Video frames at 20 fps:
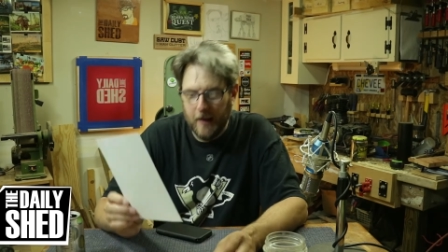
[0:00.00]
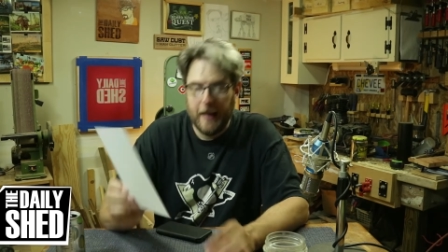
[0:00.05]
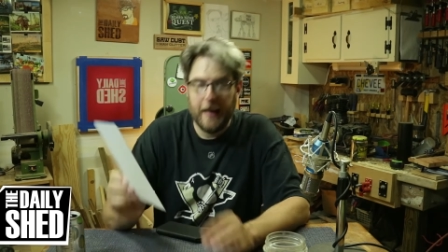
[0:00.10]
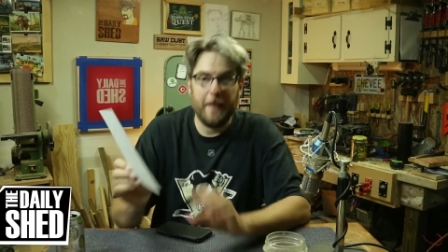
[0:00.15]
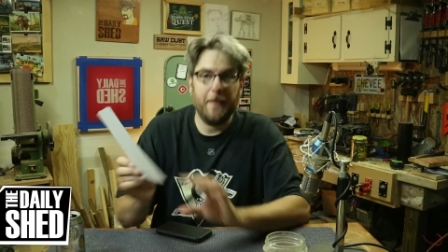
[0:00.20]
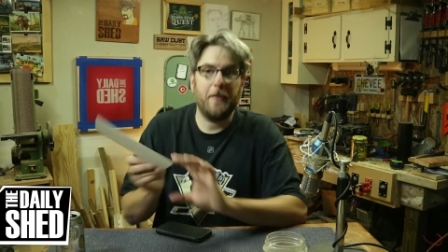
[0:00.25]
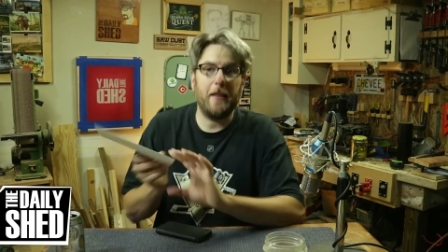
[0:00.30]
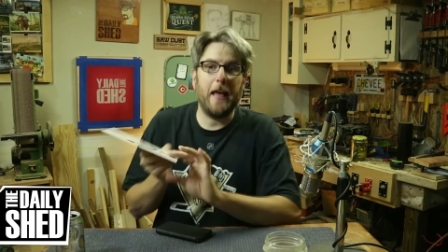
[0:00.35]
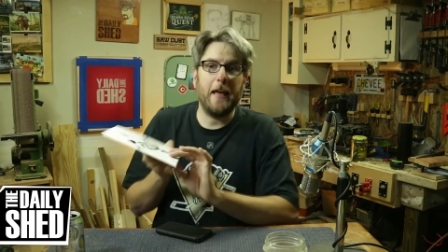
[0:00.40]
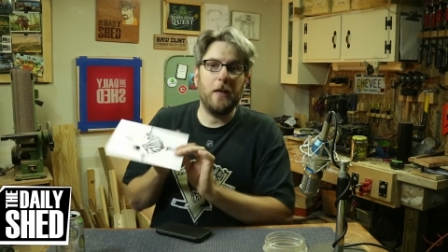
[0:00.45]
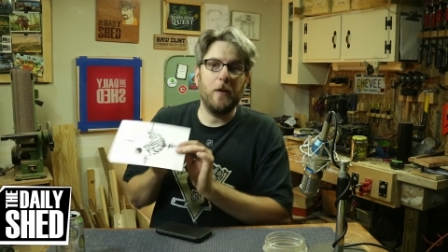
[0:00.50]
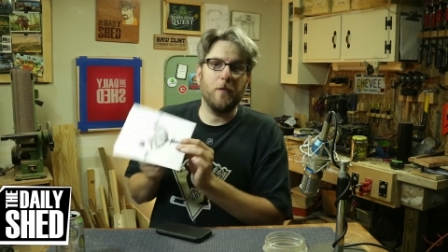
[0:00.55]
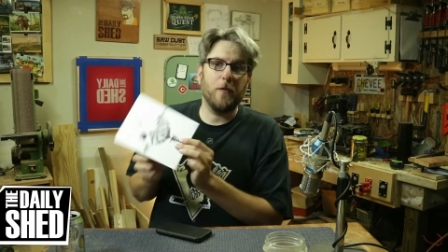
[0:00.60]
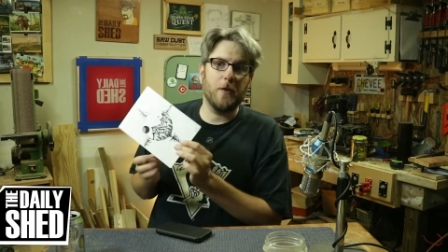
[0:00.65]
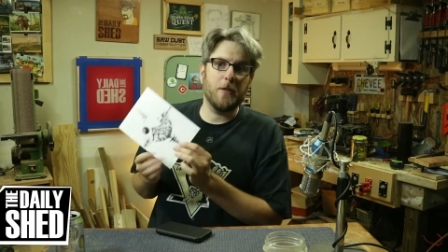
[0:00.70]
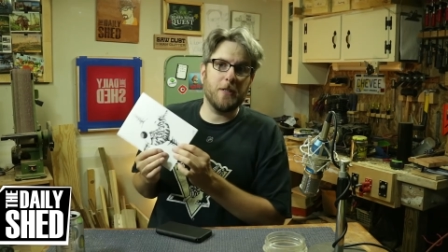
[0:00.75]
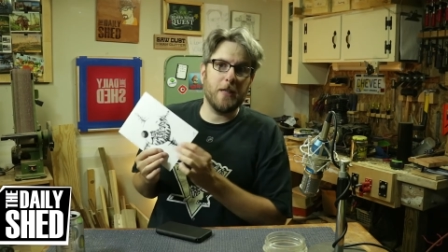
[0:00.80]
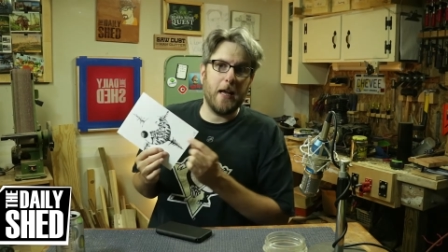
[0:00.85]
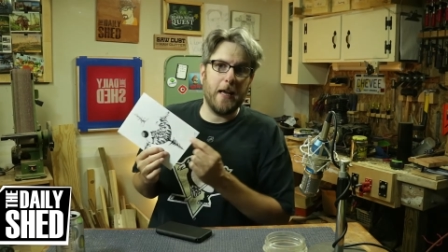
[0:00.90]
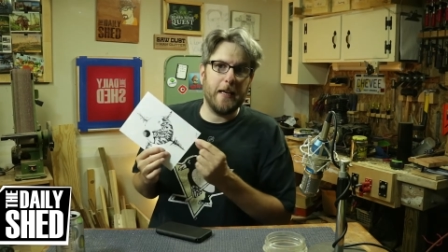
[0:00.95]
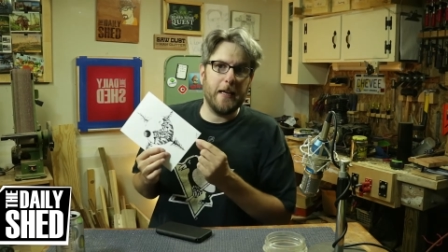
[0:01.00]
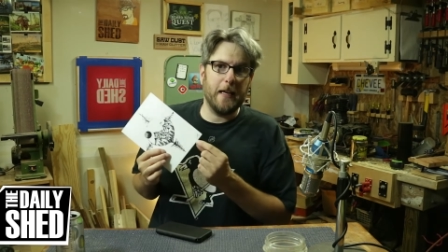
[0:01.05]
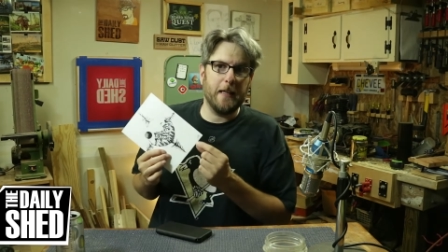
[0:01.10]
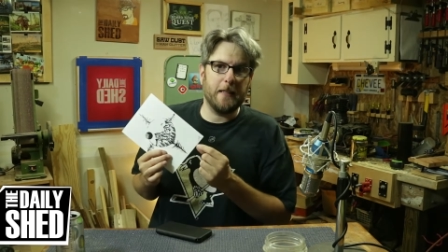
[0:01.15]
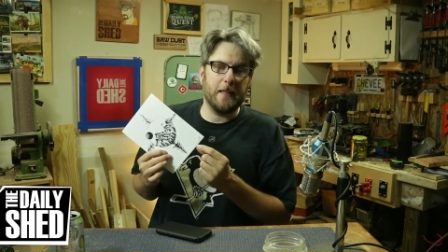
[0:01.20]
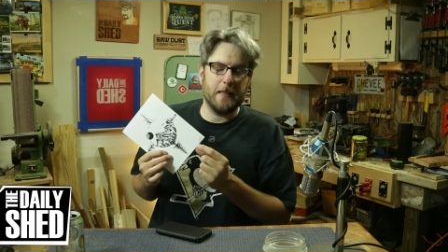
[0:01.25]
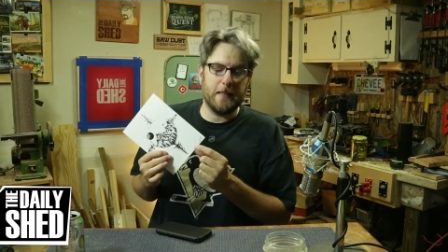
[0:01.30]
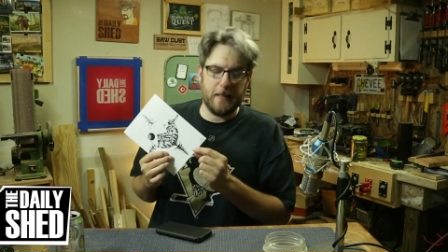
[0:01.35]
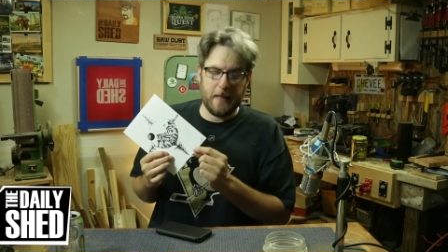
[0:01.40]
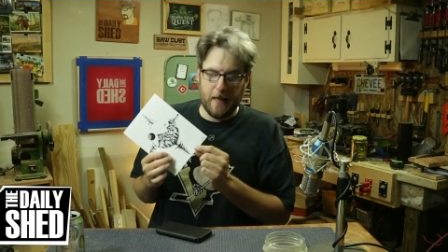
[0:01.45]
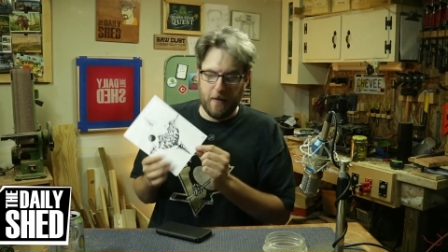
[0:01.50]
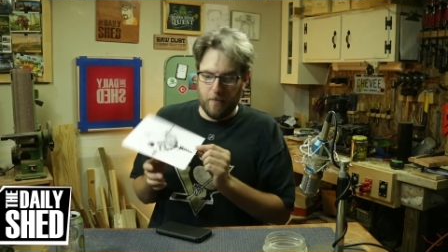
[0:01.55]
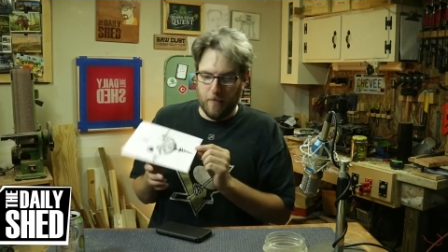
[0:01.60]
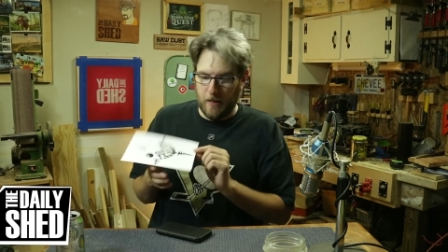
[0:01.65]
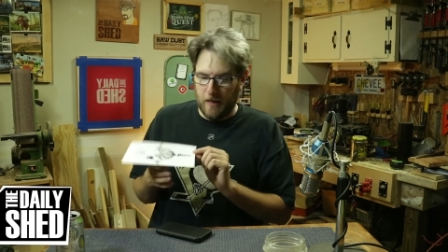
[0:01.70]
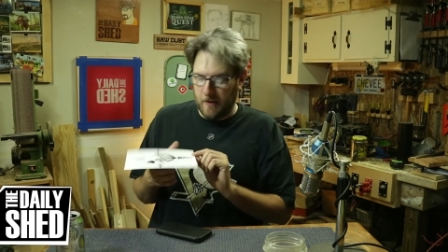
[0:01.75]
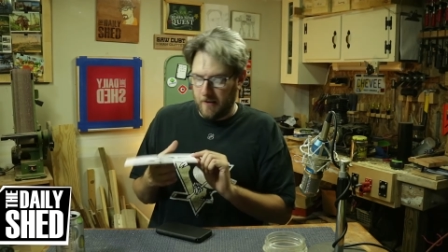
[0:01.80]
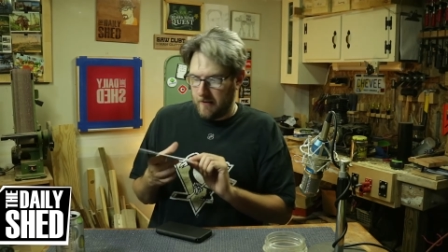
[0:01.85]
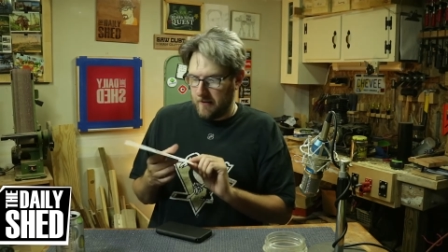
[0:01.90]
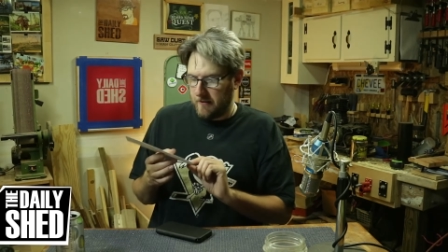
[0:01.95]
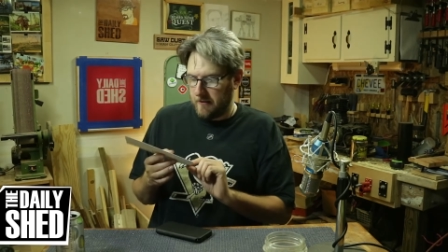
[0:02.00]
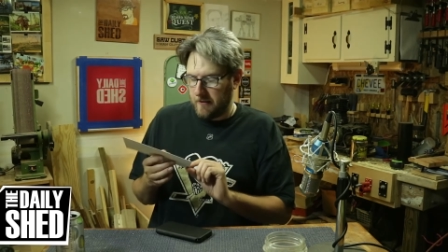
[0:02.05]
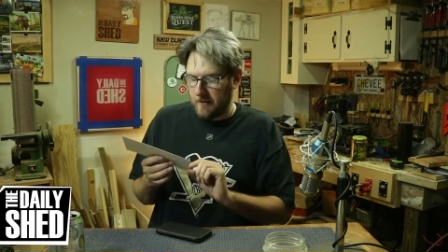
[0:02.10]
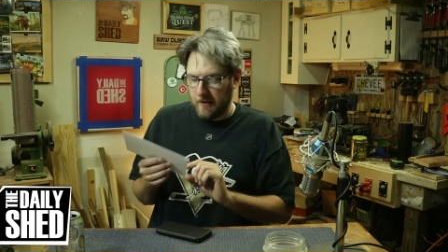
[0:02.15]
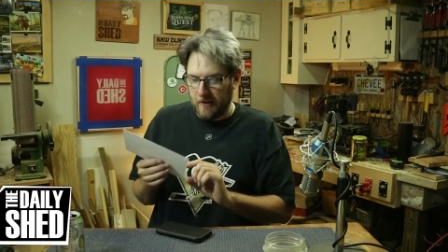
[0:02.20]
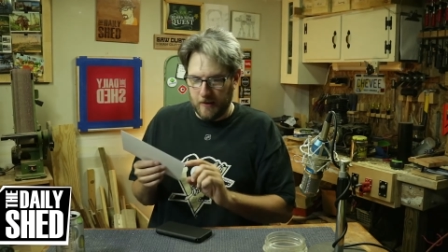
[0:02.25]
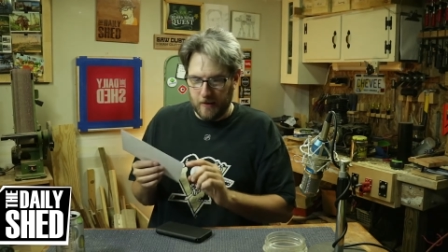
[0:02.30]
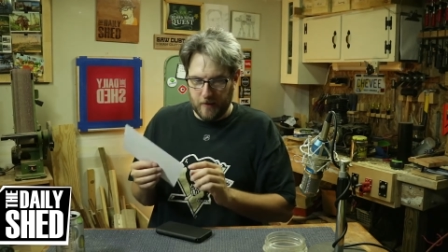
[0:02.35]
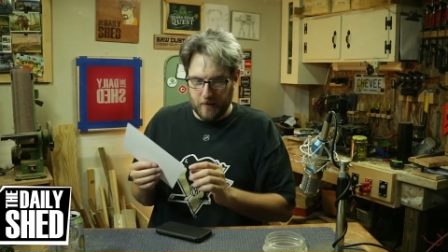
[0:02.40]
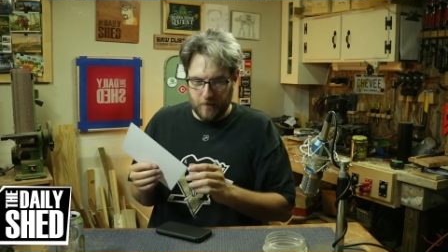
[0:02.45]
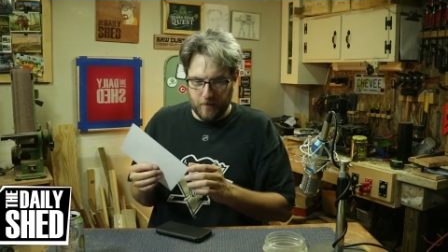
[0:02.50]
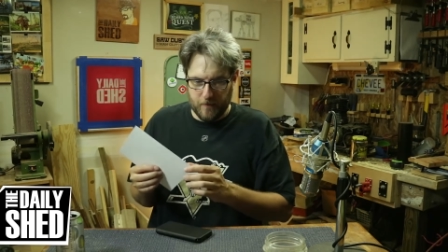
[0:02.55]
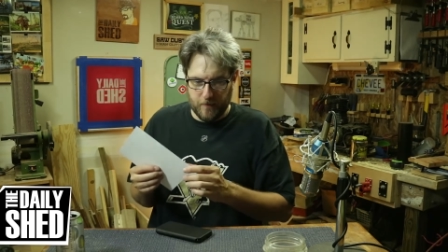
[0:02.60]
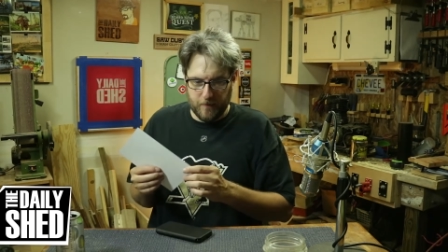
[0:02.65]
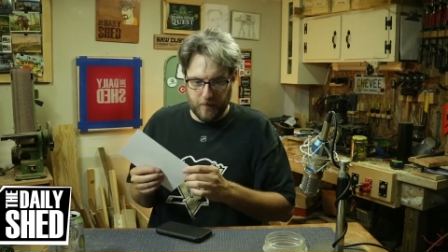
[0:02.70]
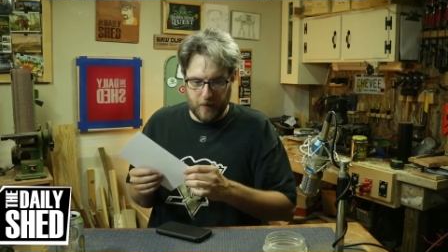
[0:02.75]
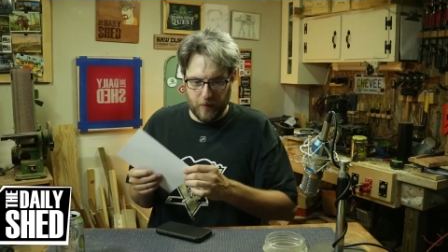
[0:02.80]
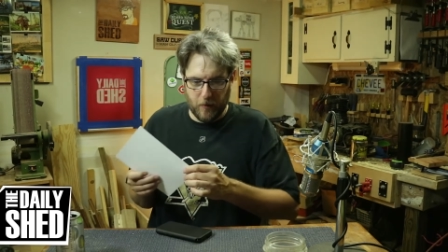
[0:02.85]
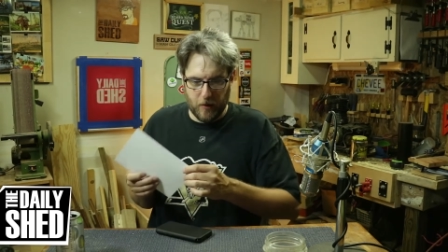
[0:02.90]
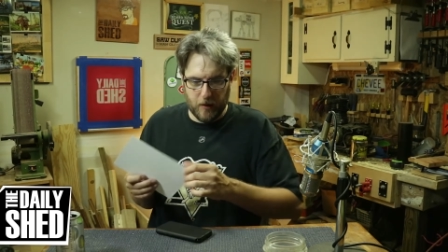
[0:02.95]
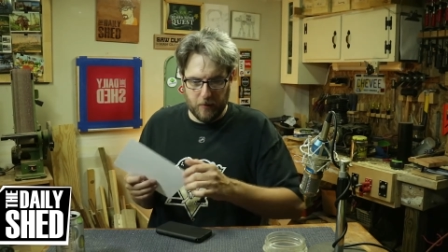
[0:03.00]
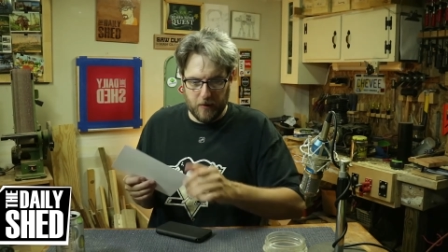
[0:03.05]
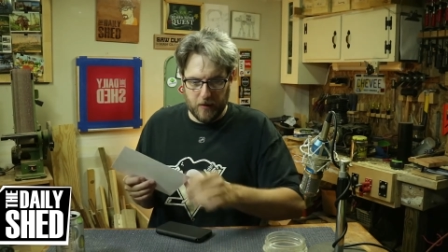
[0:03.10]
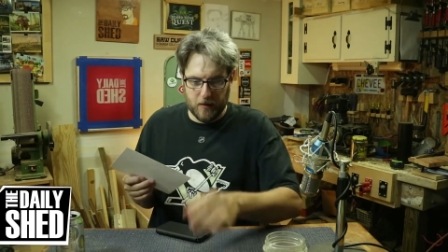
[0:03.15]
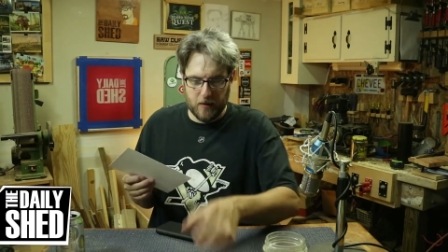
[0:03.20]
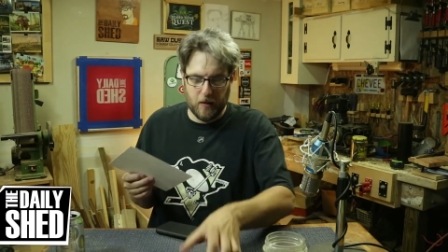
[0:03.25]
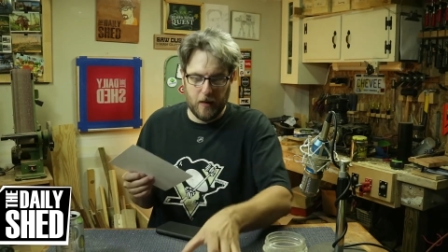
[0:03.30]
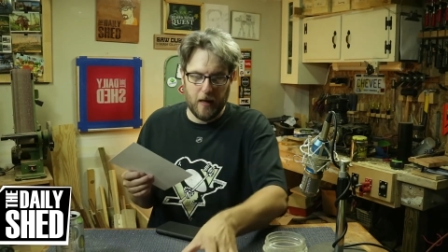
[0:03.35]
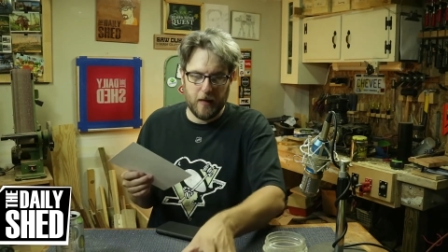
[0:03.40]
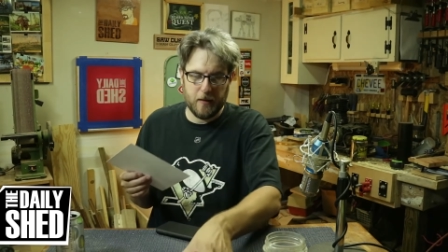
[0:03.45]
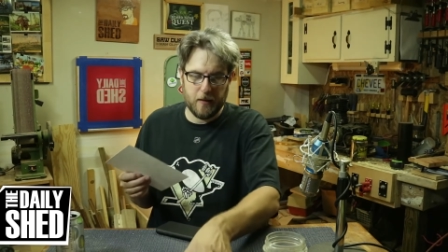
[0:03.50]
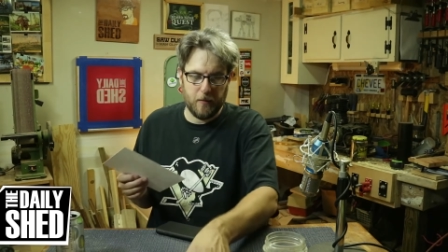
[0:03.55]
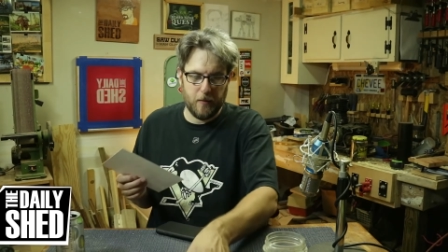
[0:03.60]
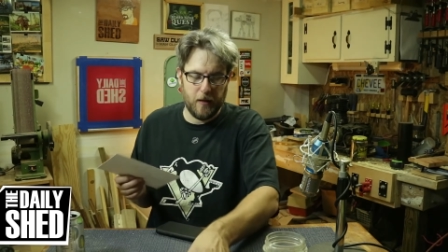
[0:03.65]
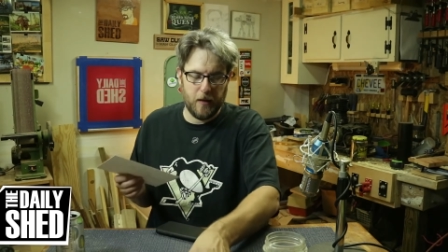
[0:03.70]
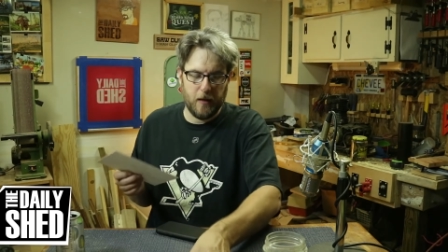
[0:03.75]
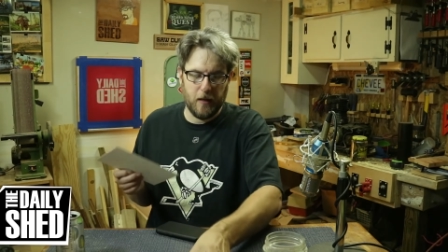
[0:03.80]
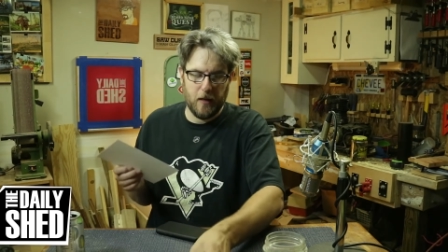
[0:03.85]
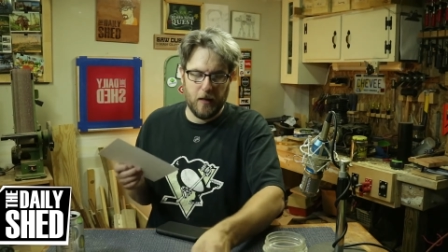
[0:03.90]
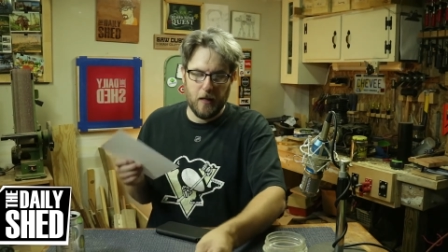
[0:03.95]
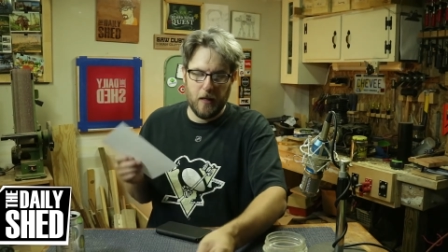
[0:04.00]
And thank you for signing it this time, Beth. Um, that really means a lot to me.